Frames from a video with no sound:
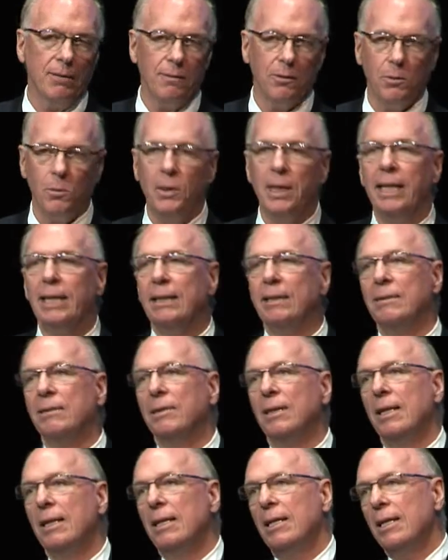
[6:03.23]
for wind,
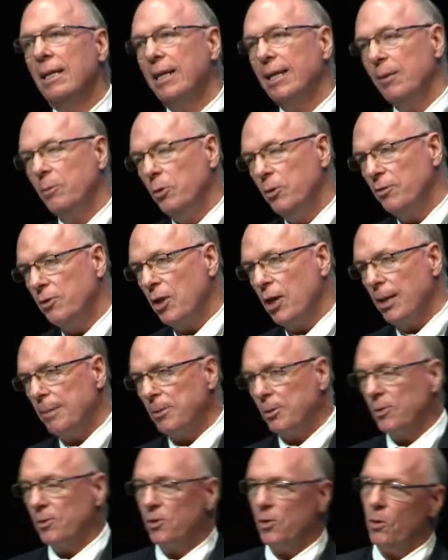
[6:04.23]

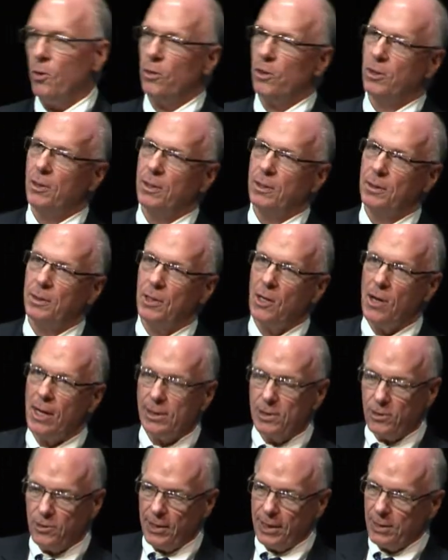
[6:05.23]
rooftops of solar,
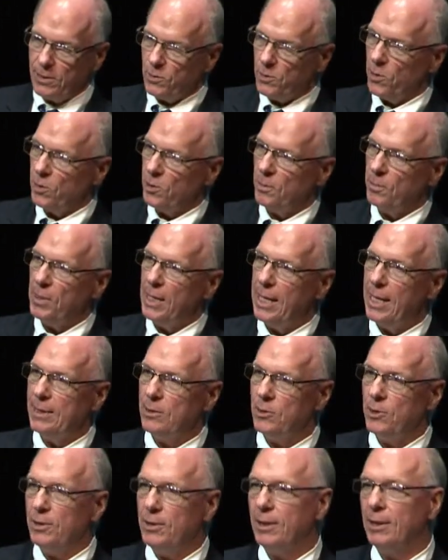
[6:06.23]
concentrated solar
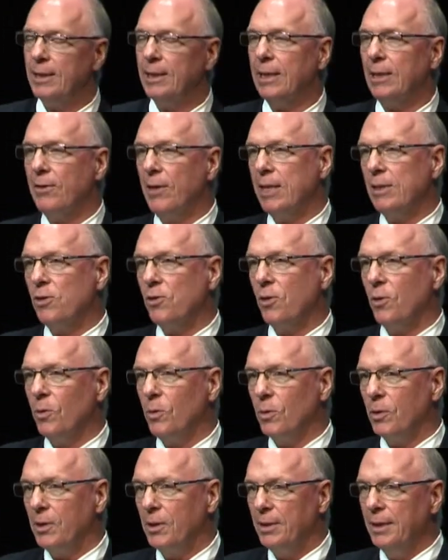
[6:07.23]
plants, utility-grade
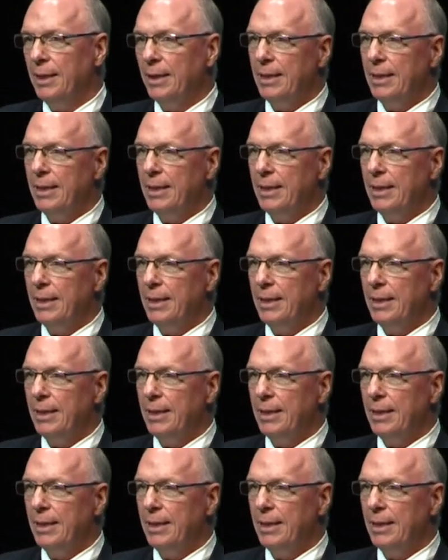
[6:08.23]
solar,